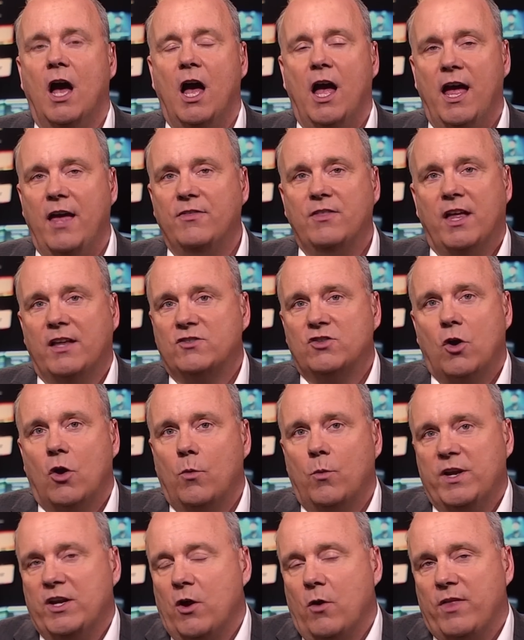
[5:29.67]
and that's
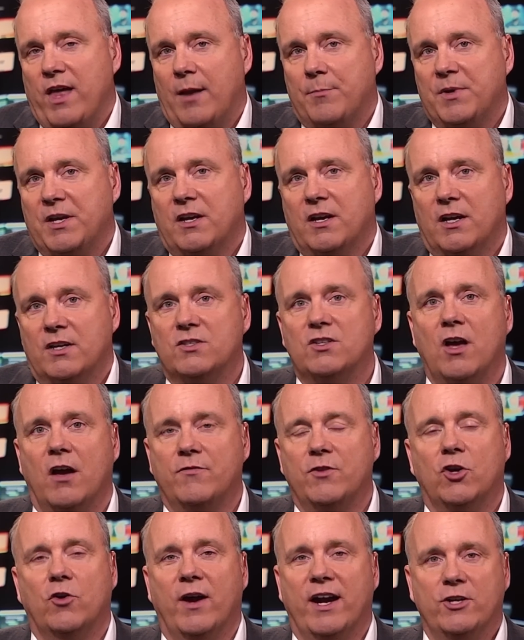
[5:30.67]
all we know that because
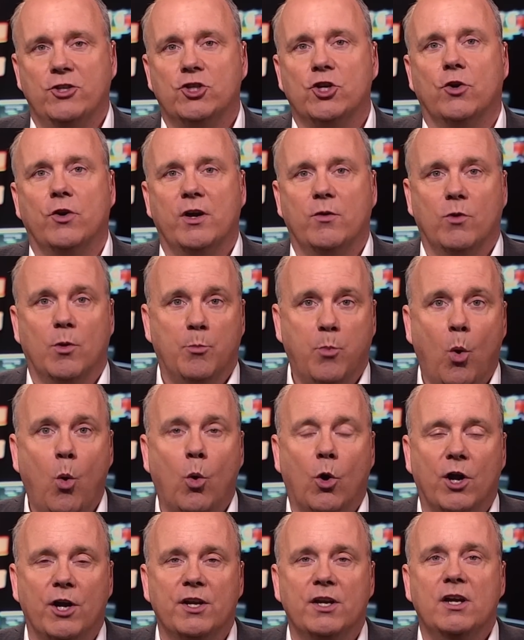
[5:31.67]
of the grand jury
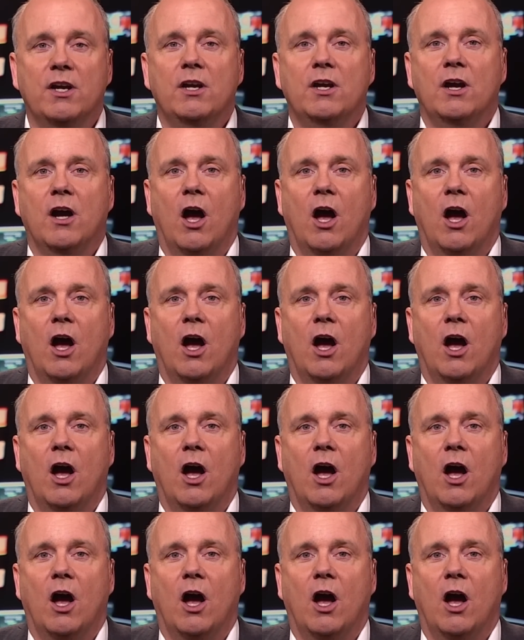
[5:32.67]
report